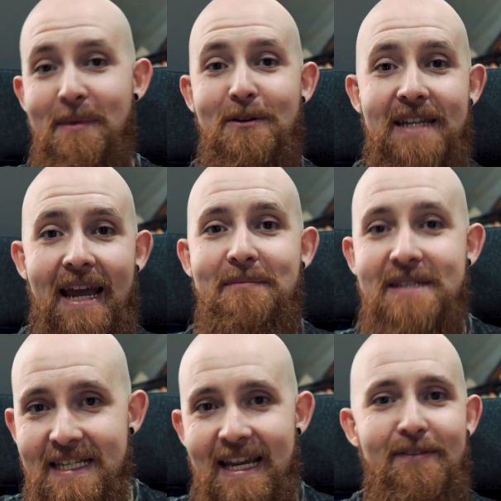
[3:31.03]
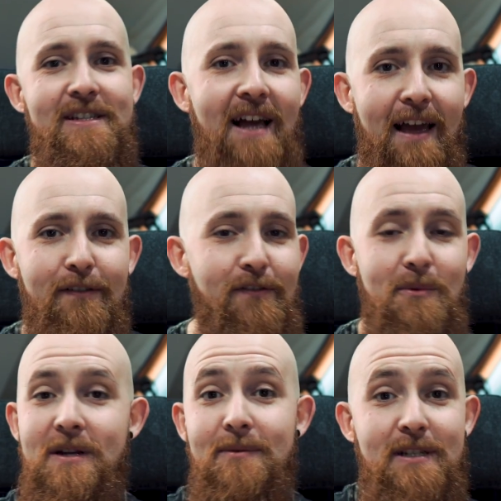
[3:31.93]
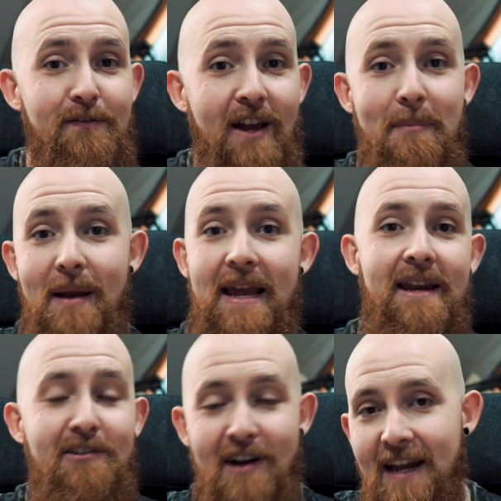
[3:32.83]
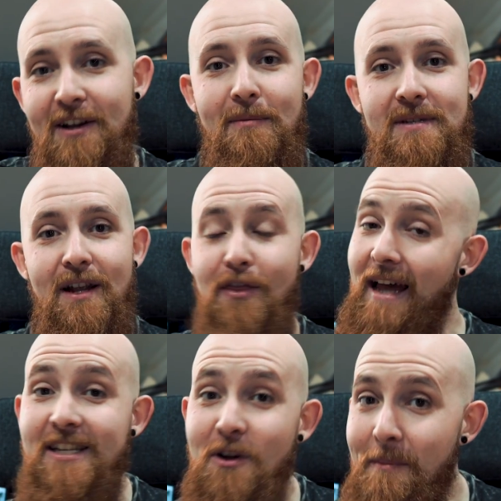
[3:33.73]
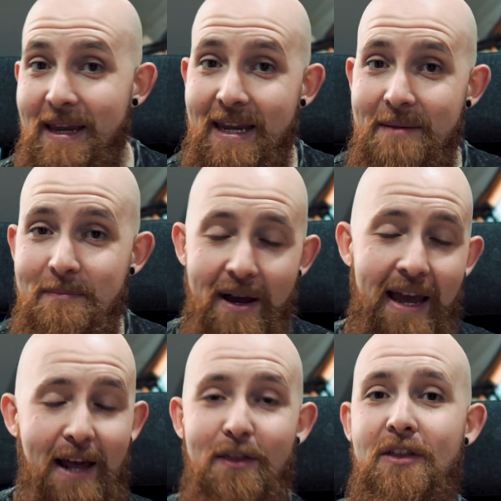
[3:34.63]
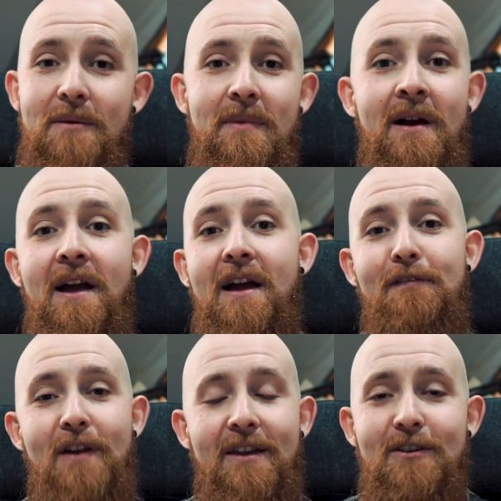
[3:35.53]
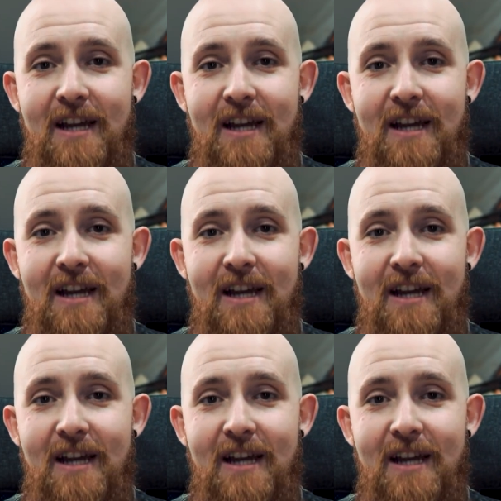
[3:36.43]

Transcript: most games to save his life. If you want someone to fly a plane or a helicopter, that's not me. But in Anthem, flying your